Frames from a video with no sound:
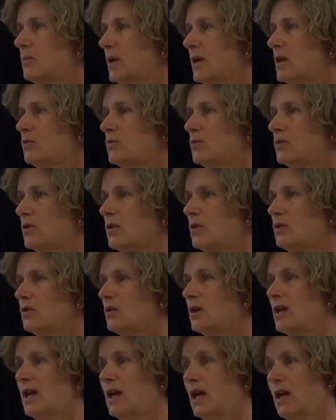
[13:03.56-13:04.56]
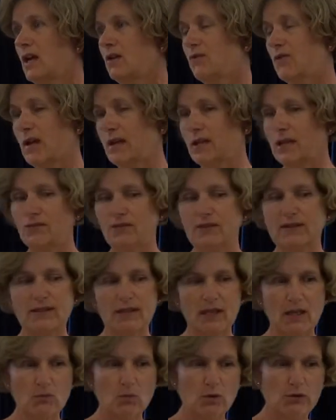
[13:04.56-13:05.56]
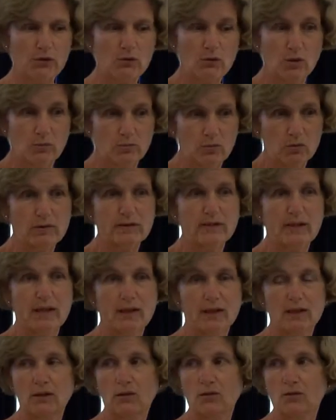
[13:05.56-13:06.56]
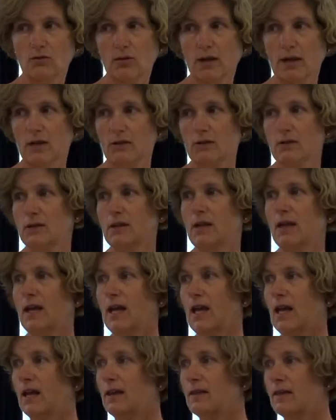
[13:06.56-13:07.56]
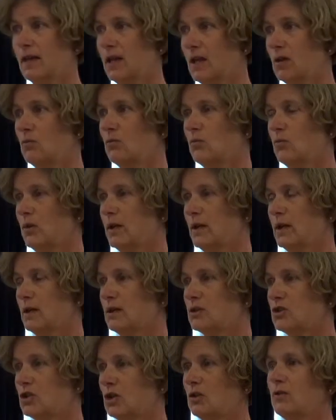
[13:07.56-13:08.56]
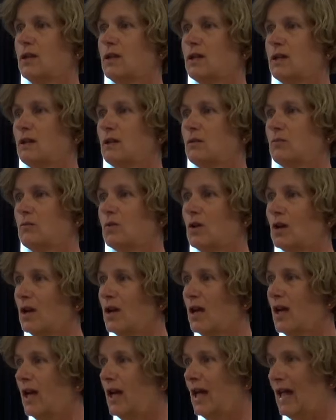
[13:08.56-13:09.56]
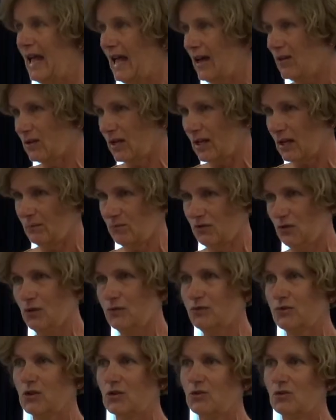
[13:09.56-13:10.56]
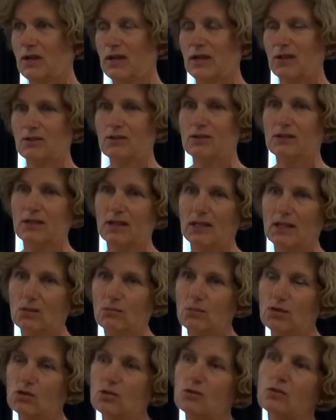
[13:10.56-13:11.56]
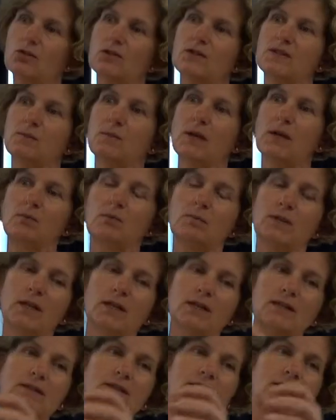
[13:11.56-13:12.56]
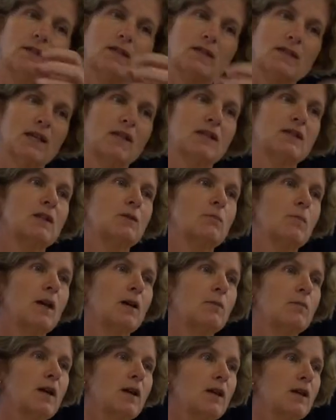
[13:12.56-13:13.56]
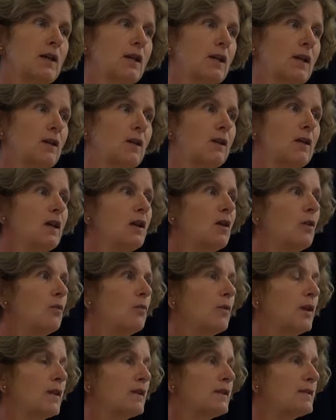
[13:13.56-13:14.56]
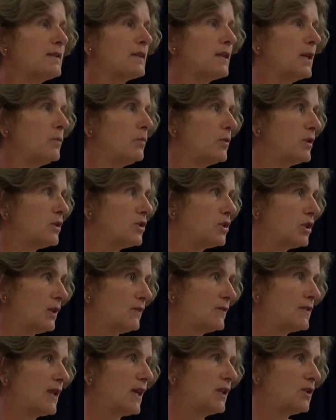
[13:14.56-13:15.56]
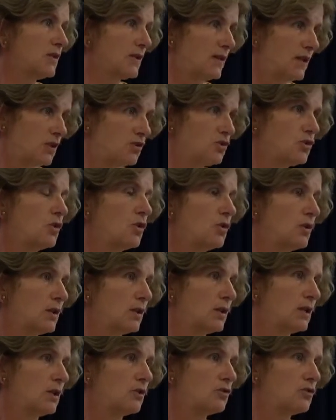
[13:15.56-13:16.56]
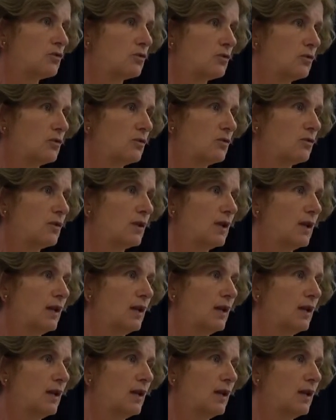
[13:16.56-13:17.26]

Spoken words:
people who have never seen what the crop looks like in the ground, and then we're showing them how it comes off the ground. And then we took those mung beans down to the main marquee, where the celebrity chefs had to then turn it into